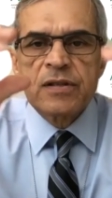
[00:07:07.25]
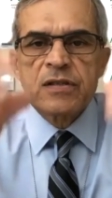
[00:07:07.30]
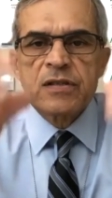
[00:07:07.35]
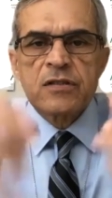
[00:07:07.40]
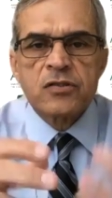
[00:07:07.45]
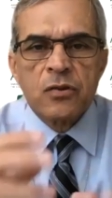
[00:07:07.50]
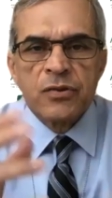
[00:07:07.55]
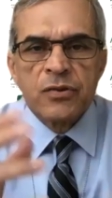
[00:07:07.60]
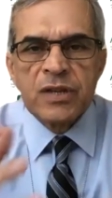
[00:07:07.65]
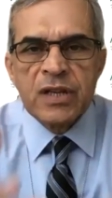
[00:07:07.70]

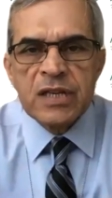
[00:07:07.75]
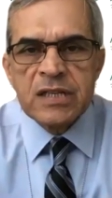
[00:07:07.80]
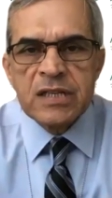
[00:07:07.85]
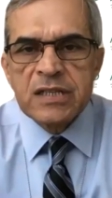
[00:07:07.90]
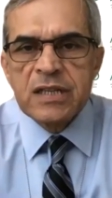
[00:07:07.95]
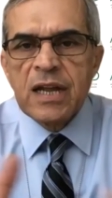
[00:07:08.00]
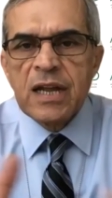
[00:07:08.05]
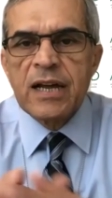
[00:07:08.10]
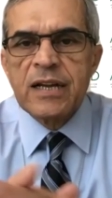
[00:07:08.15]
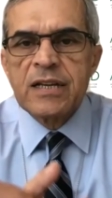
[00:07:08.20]
So these
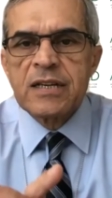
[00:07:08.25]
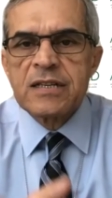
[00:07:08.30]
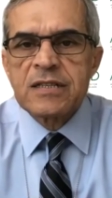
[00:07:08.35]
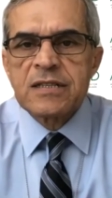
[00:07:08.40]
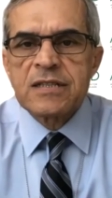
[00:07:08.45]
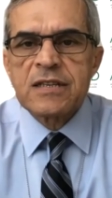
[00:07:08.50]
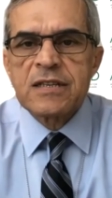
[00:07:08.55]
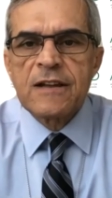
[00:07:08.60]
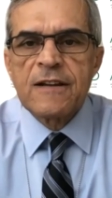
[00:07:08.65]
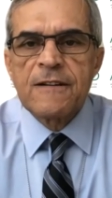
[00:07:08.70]

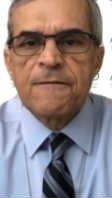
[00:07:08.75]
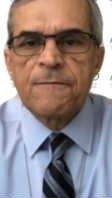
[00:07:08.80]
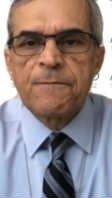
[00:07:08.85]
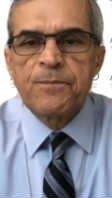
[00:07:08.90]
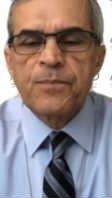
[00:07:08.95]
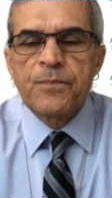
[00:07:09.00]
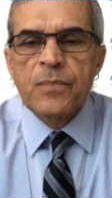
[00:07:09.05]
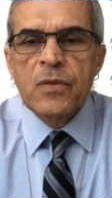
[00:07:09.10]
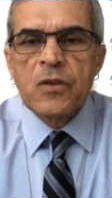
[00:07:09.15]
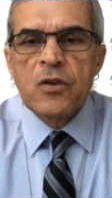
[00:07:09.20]
studies
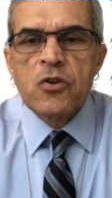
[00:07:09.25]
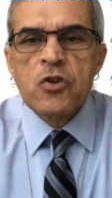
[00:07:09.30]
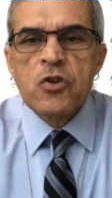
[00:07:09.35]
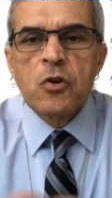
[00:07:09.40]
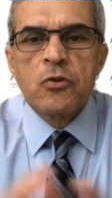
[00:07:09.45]
show